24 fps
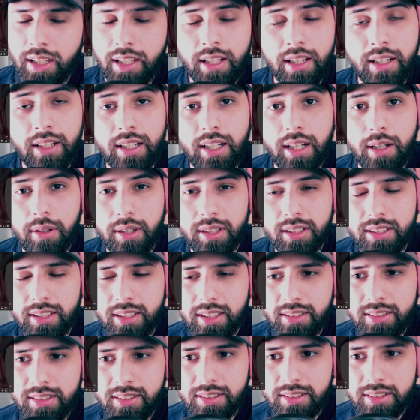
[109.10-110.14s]
now, I
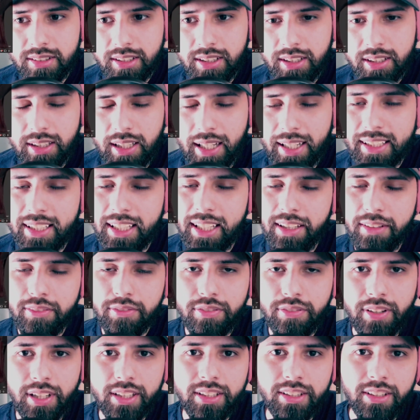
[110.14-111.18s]
did see, I can't
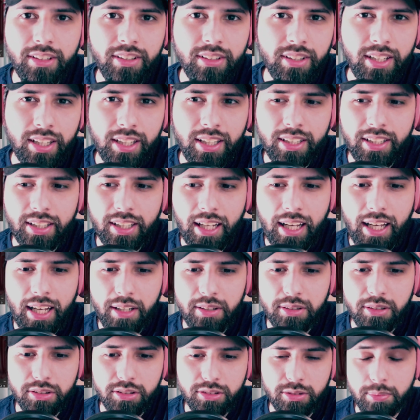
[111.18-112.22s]
find online how
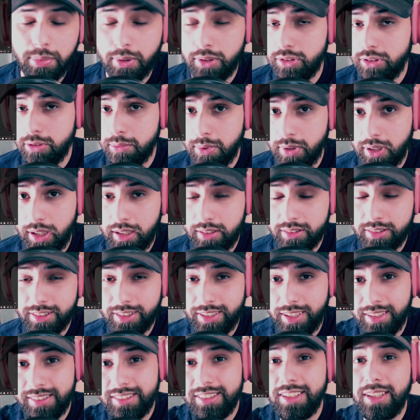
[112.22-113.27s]
you're supposed to pronounce it.
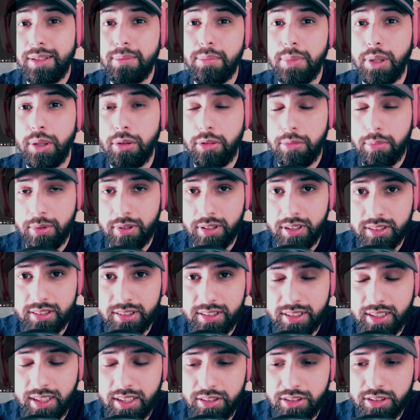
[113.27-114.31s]
I saw both
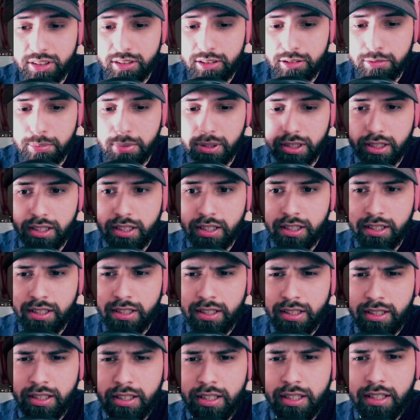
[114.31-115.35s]
pronunciations, but
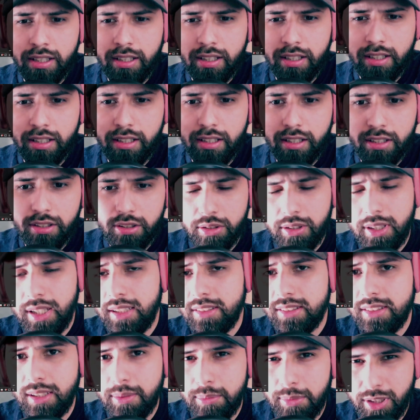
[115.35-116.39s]
Uh, you
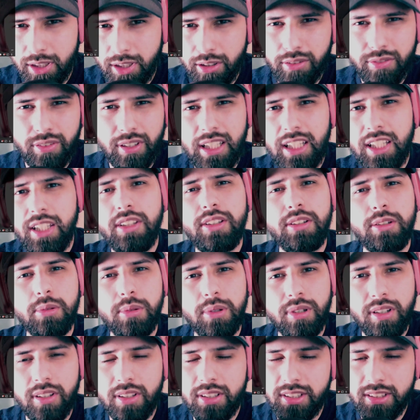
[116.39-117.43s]
guys let me know if either
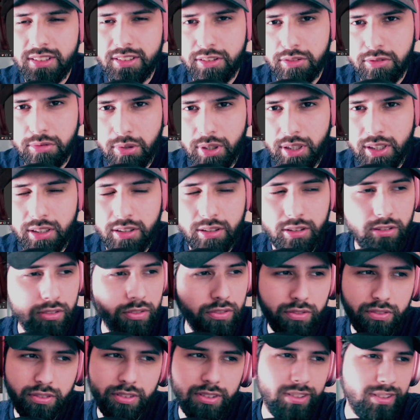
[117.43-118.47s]
one of these is right or if
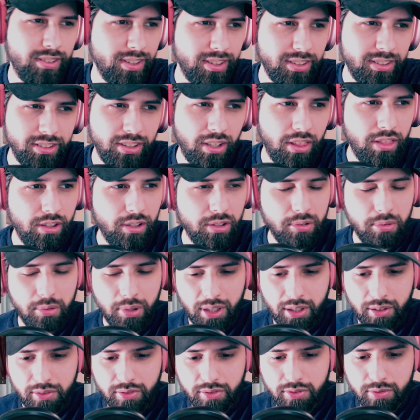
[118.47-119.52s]
it's a third
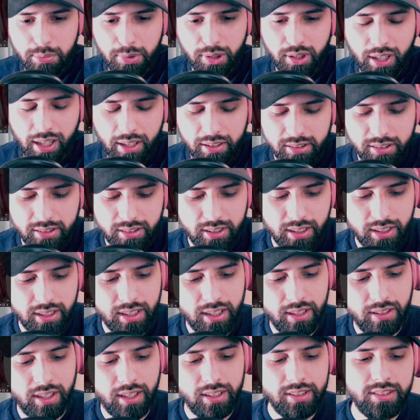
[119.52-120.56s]
way of pronouncing it.
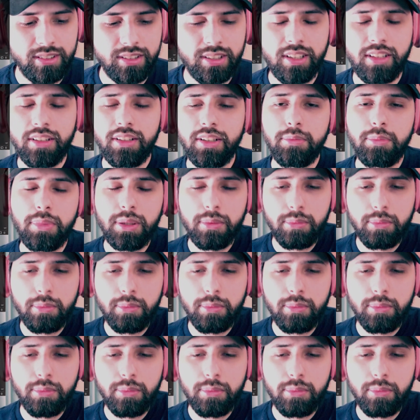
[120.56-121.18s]
Now, I saw it being